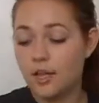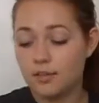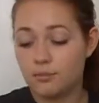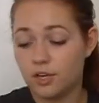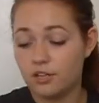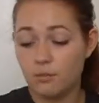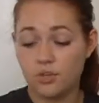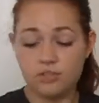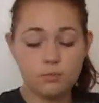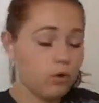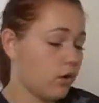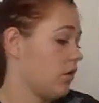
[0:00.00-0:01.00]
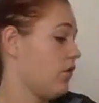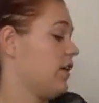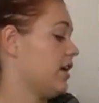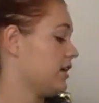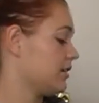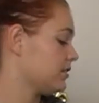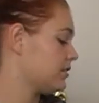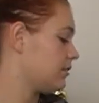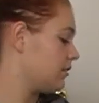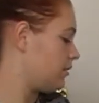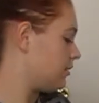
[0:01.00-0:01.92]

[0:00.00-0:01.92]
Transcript: it's one of the most important things.